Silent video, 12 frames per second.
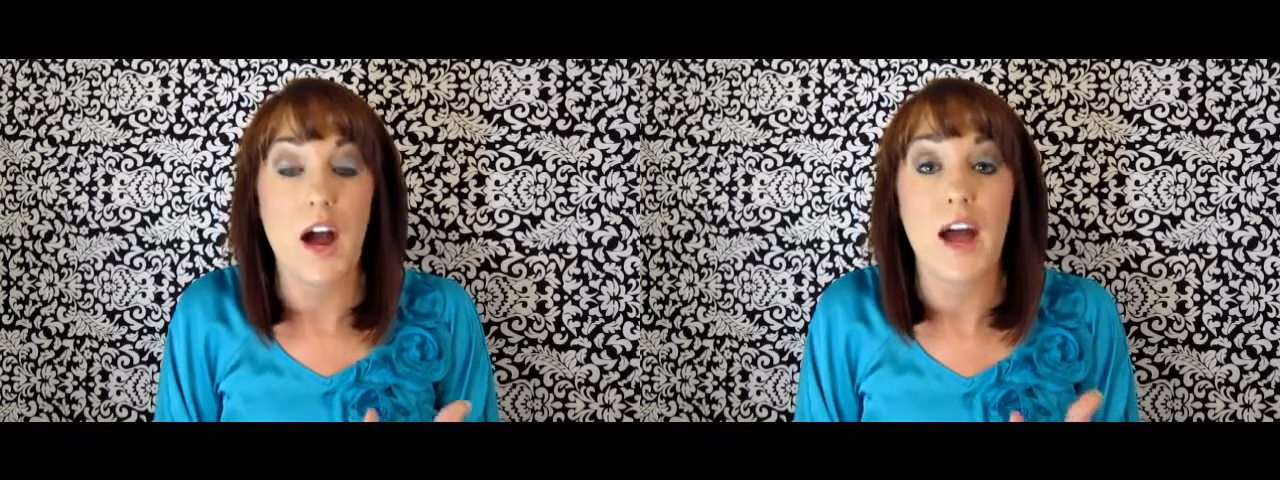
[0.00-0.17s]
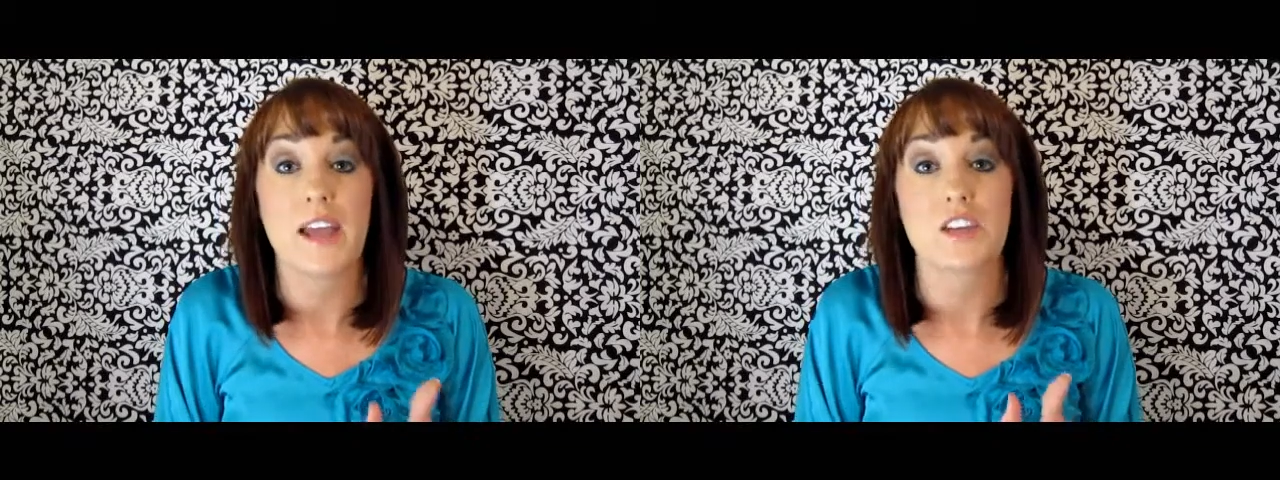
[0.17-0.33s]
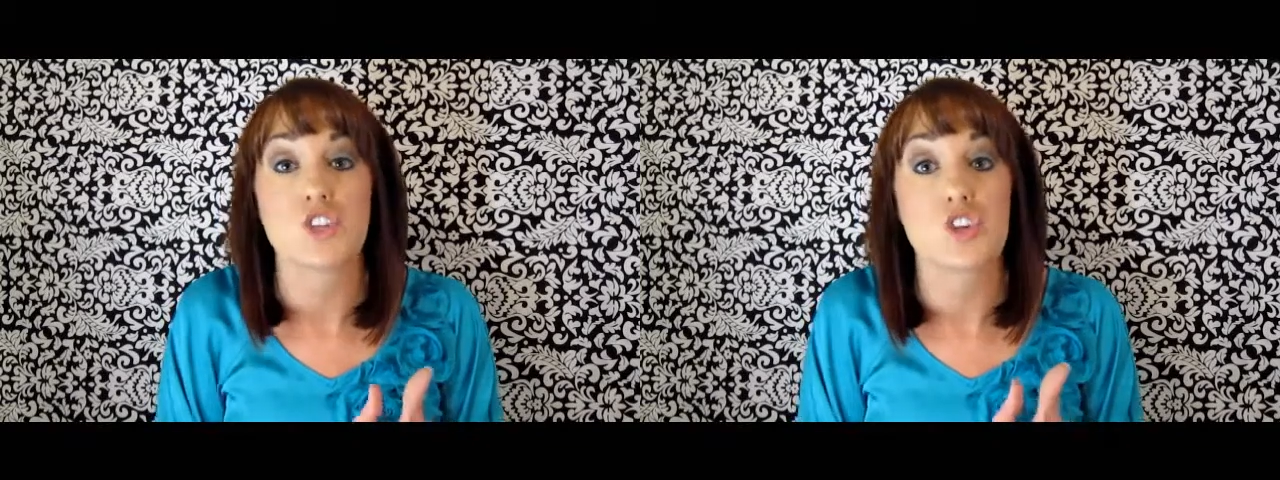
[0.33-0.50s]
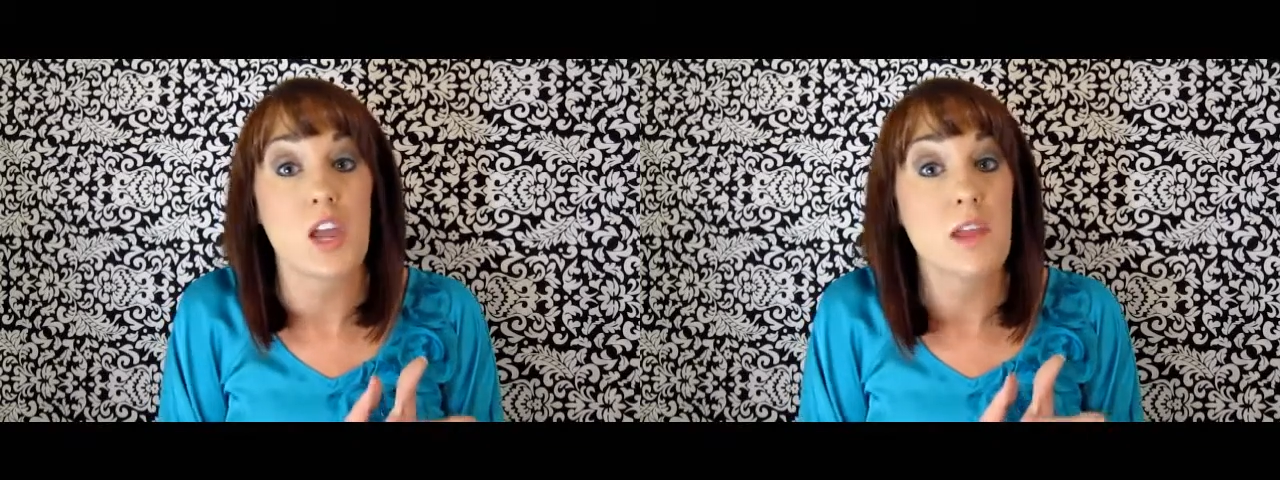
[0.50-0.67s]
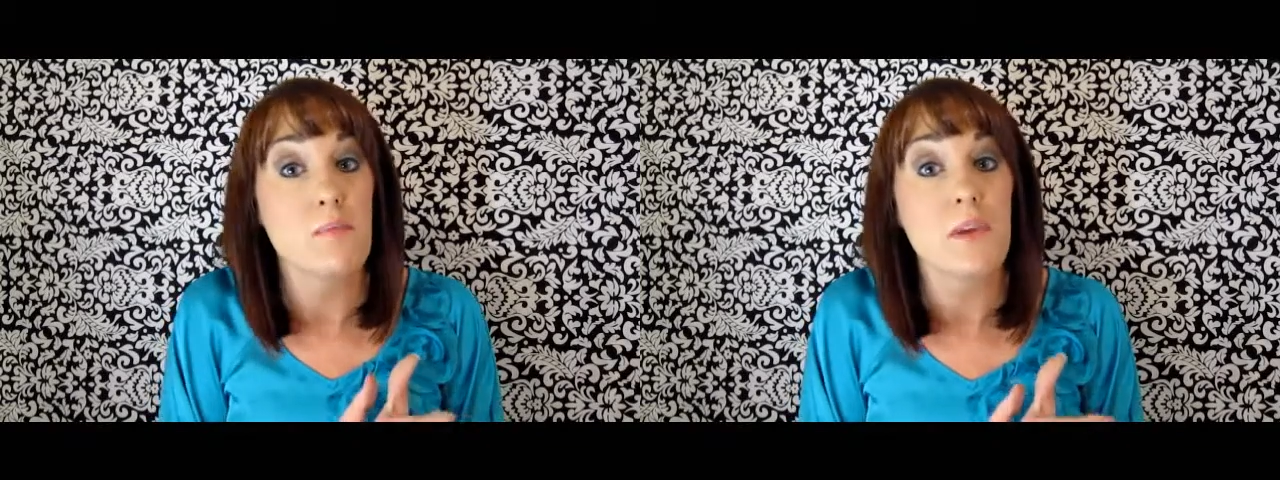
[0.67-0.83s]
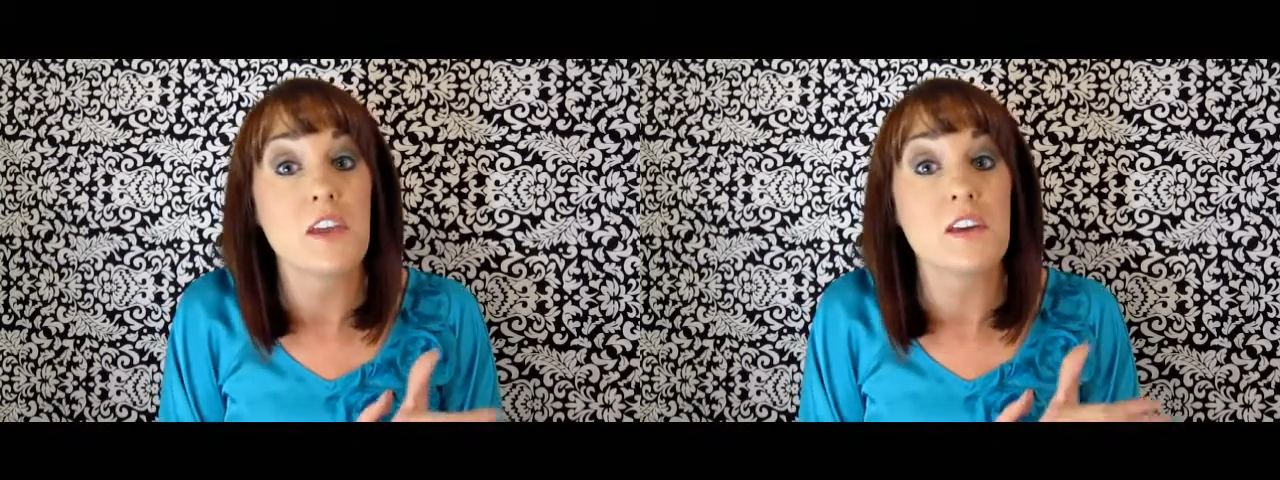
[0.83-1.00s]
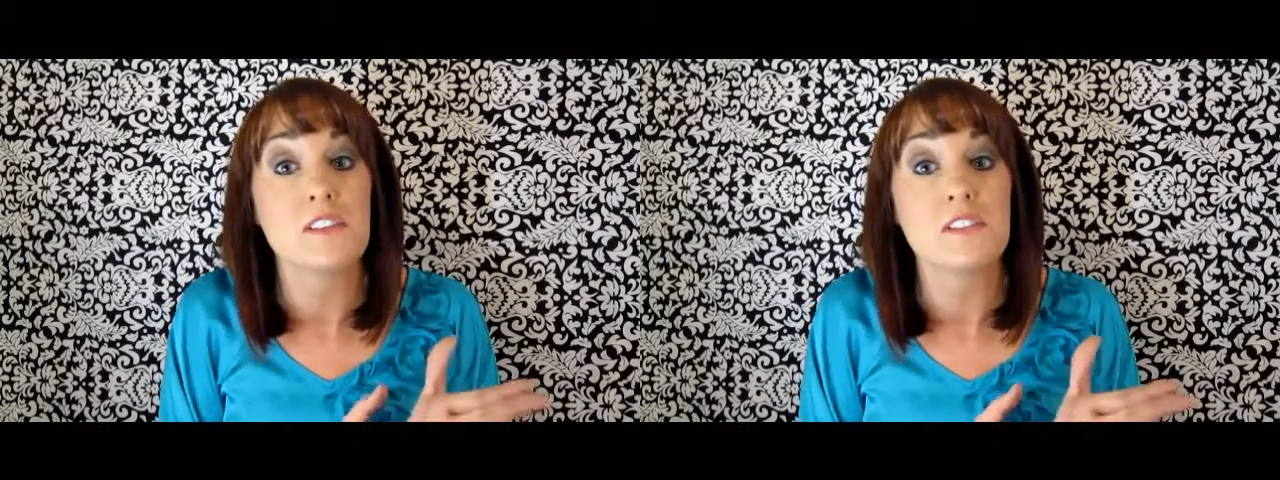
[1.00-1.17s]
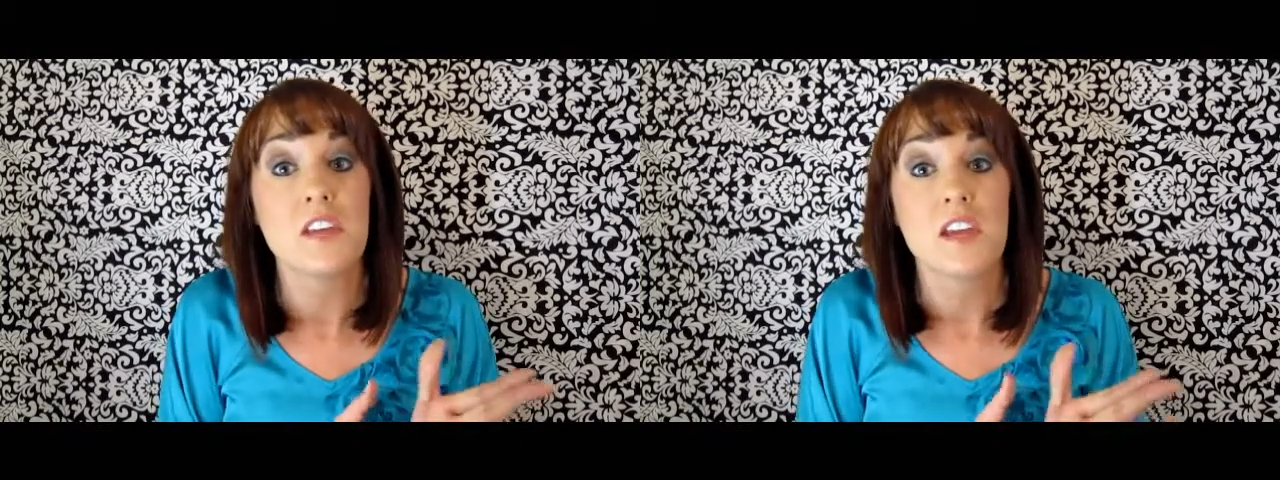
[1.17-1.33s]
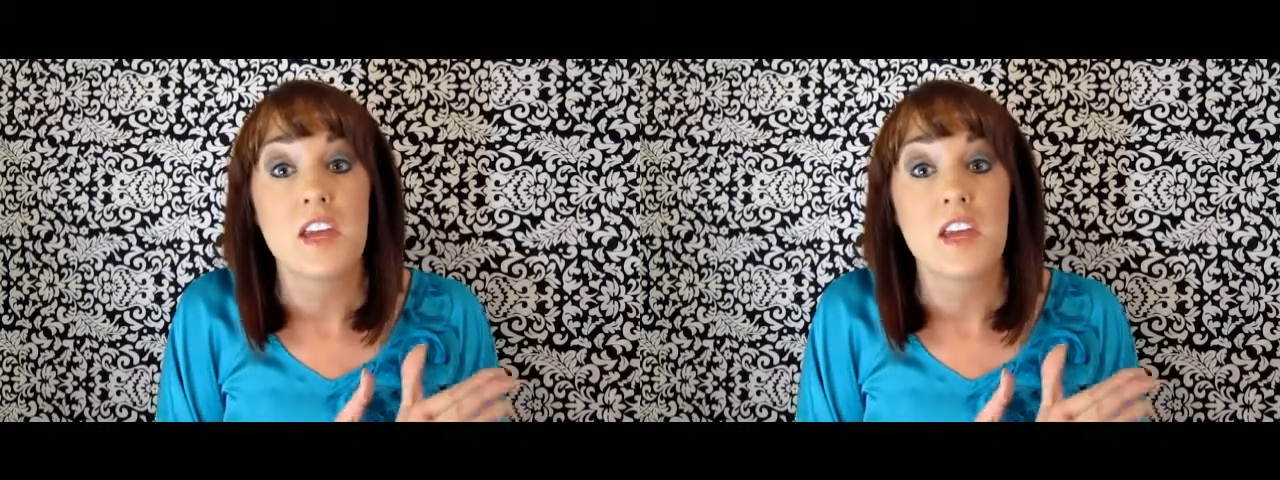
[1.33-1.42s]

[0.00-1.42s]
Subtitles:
eye shape is